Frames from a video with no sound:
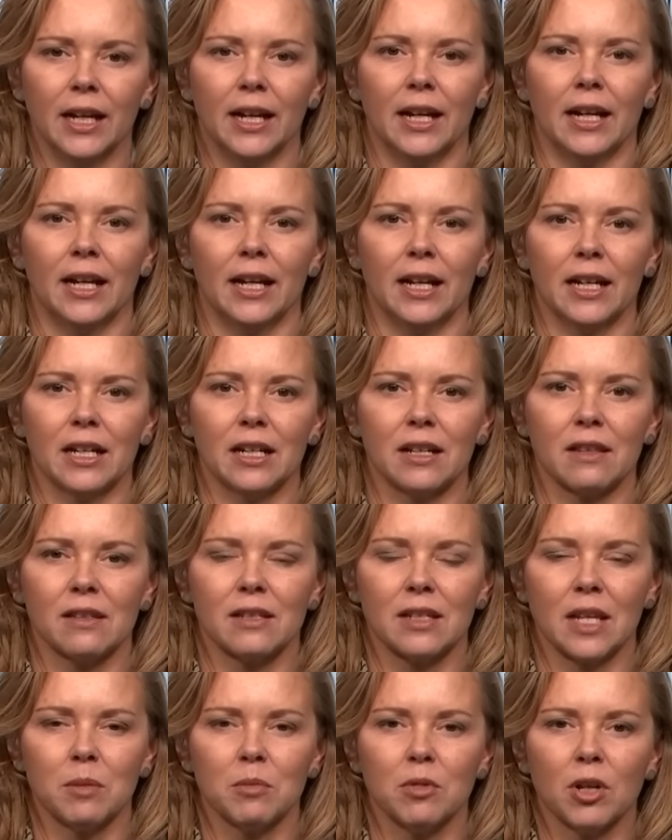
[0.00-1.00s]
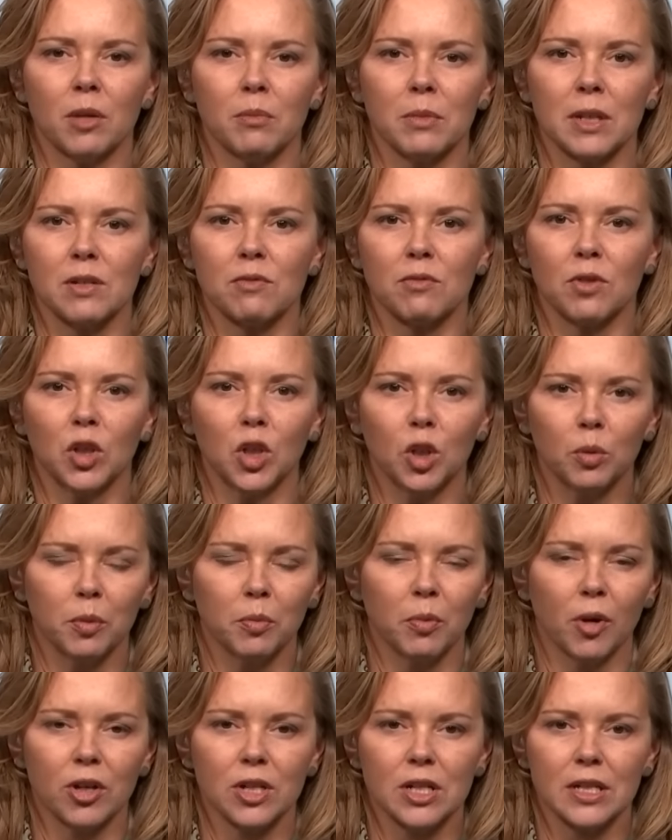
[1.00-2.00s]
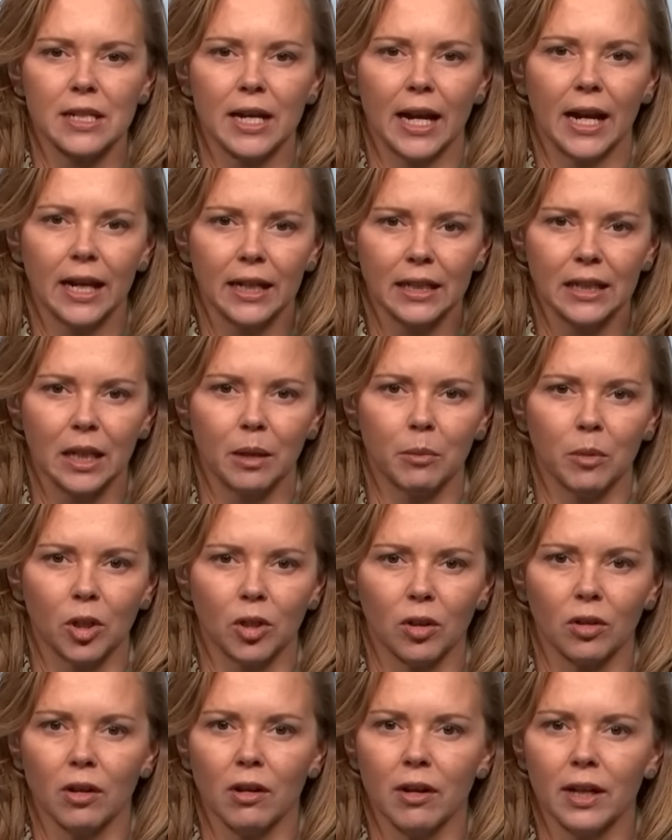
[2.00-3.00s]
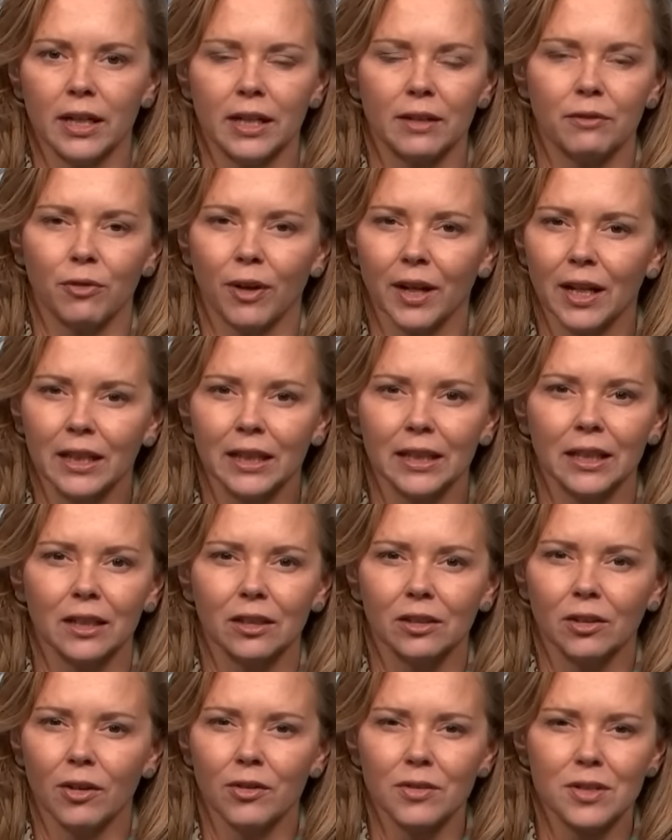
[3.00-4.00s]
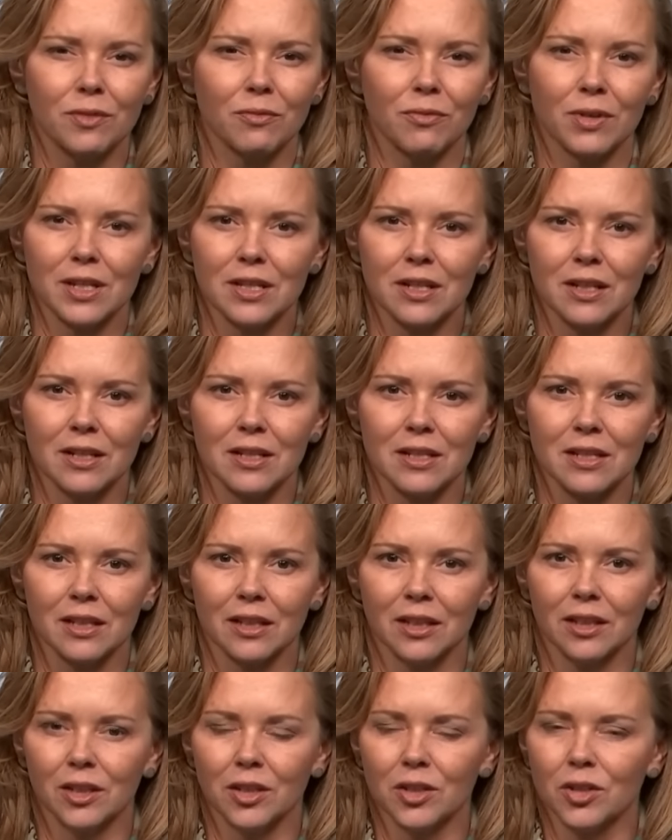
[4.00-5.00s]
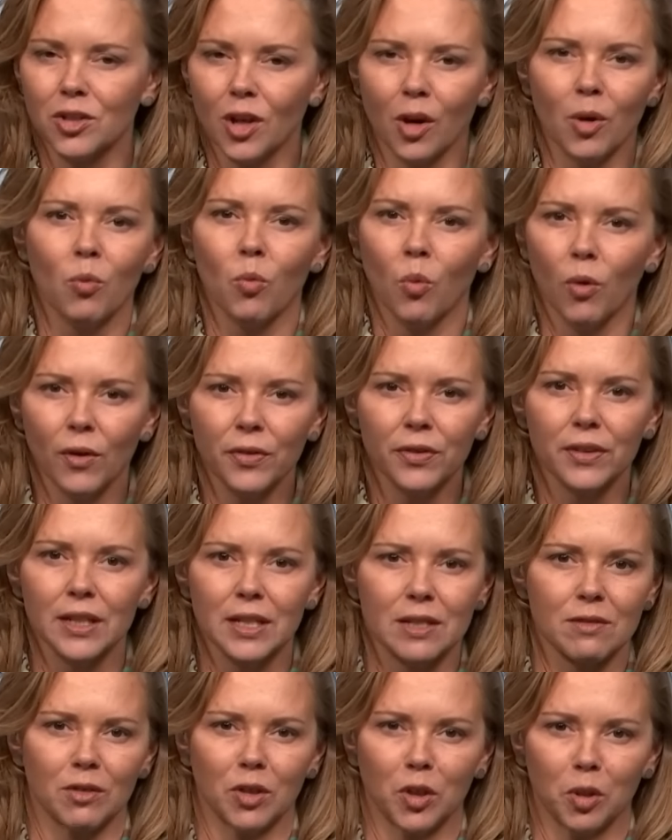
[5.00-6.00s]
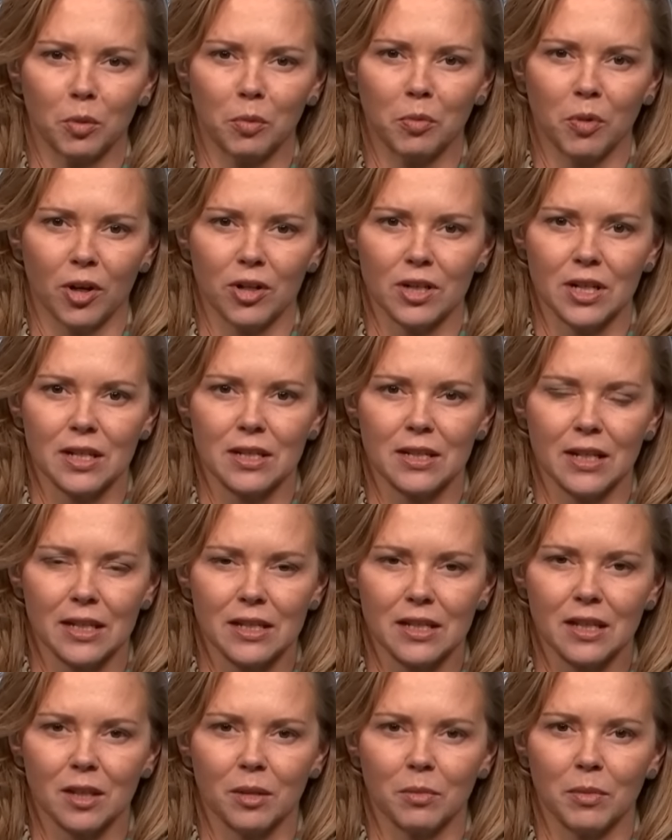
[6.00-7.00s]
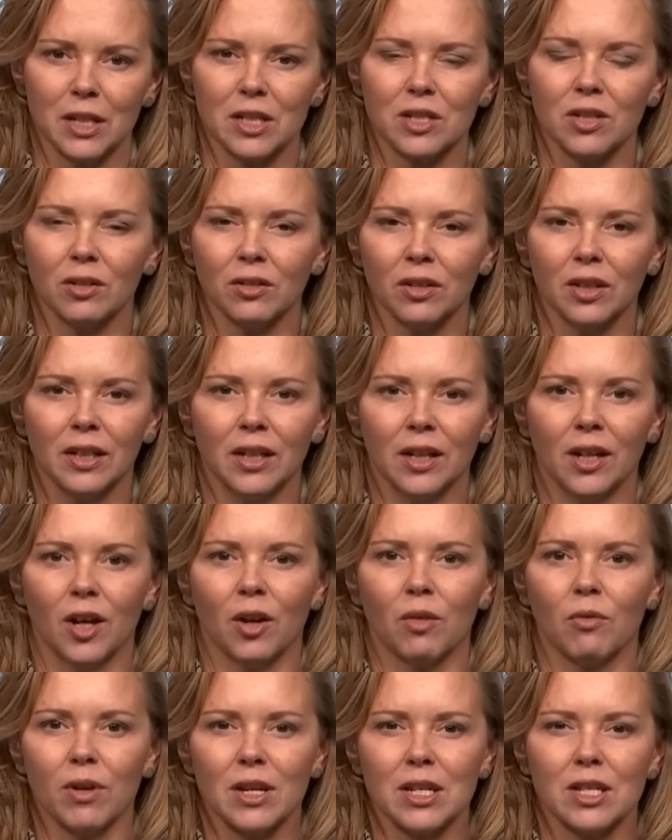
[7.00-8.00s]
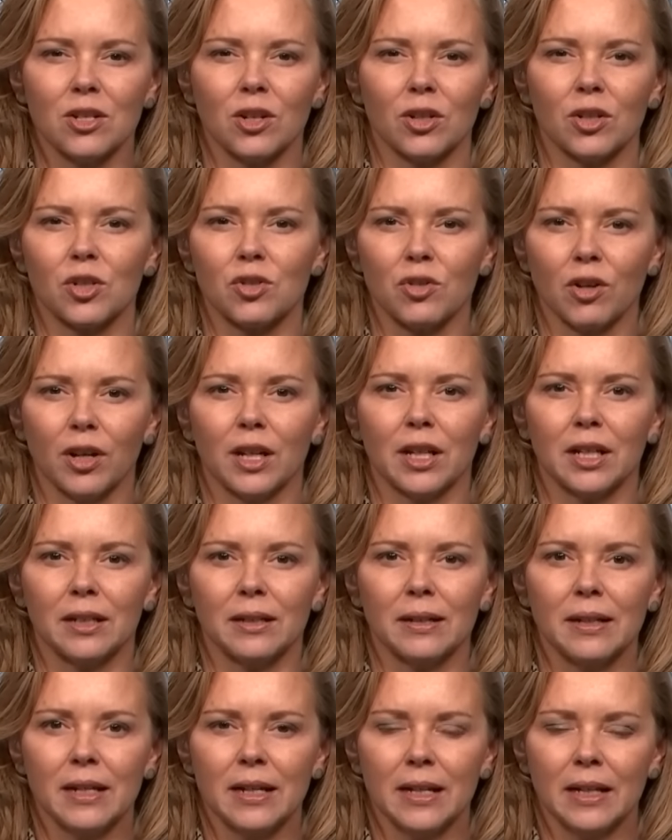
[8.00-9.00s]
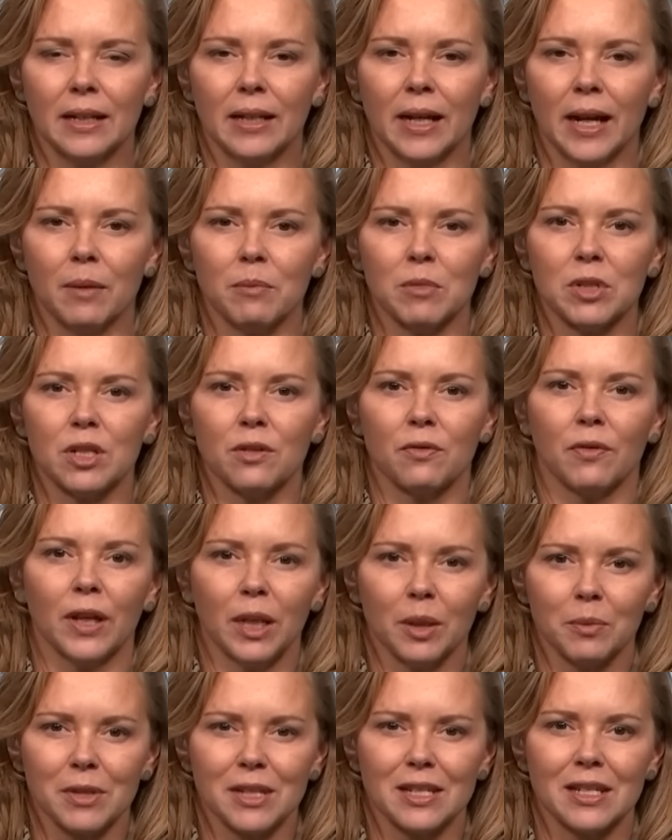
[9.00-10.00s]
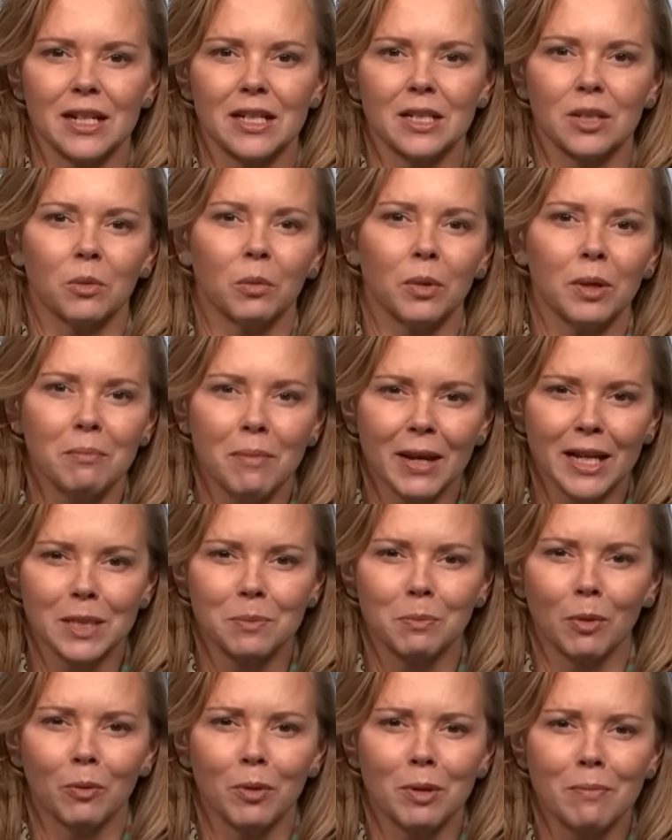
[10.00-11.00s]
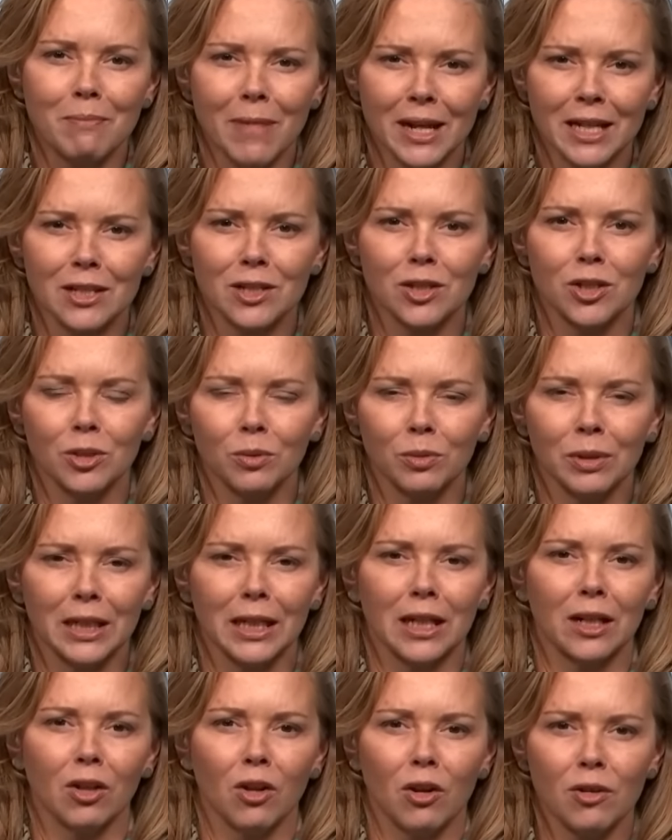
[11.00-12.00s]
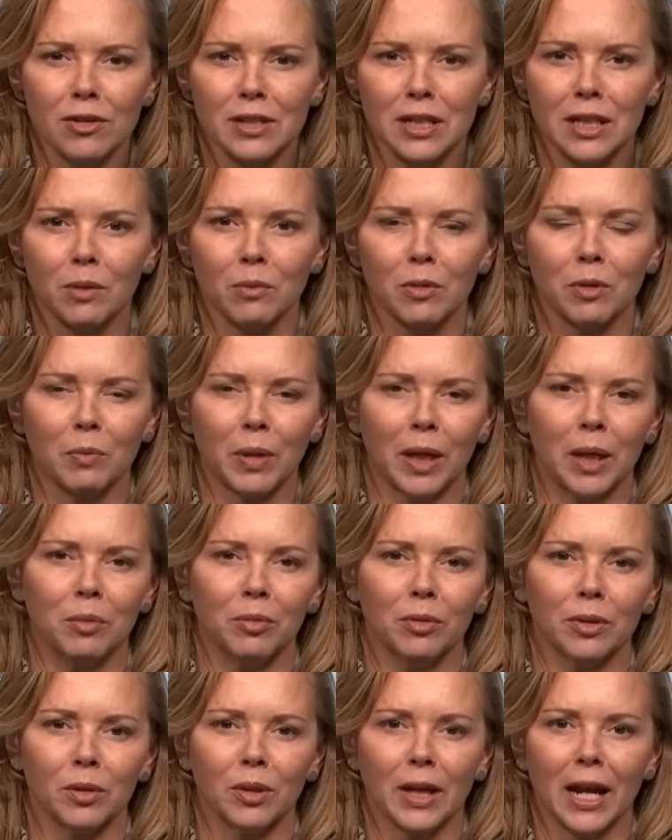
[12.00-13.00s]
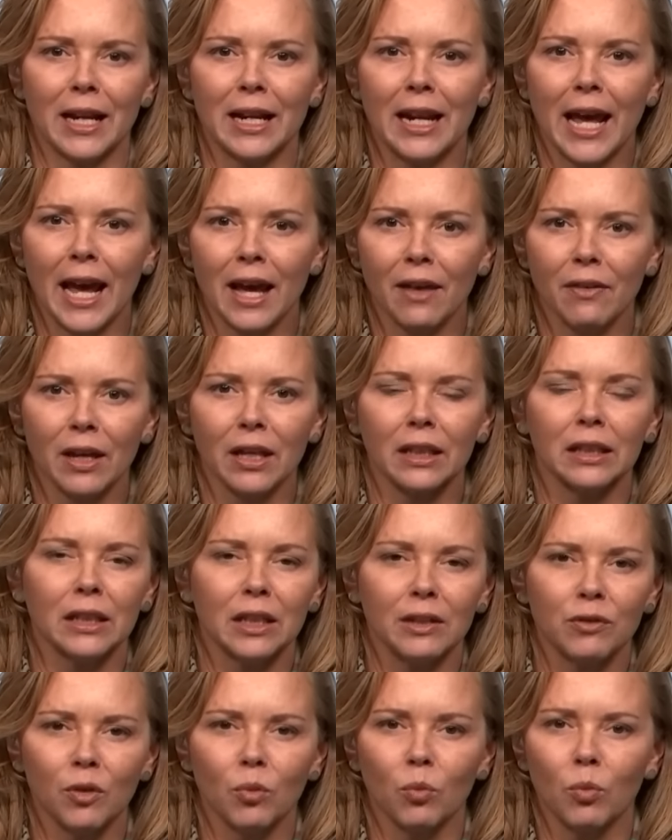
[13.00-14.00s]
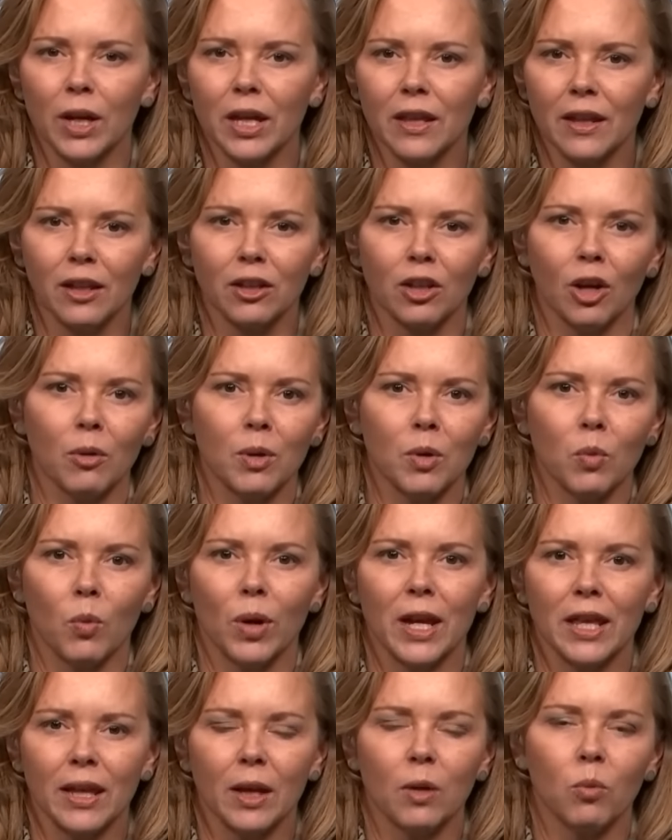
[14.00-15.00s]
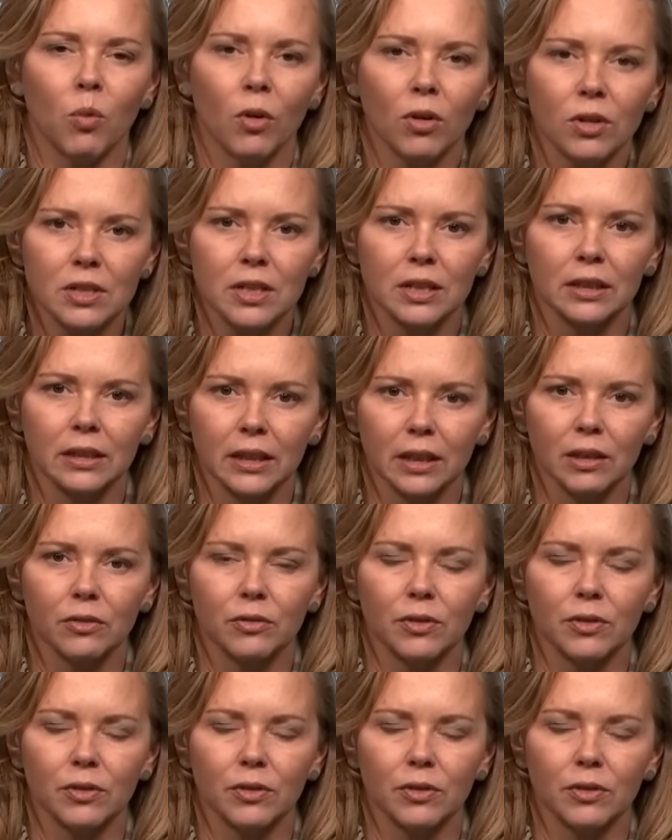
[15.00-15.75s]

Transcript: Uh, and at the same time, these renewable projects aren't coming online. And frankly, lots of residents don't want these renewable projects next to them. That's not a reason not to try and um, develop the sector, we must, but we must do it in lockstep with people and, and how they live and where they go and where they want to live.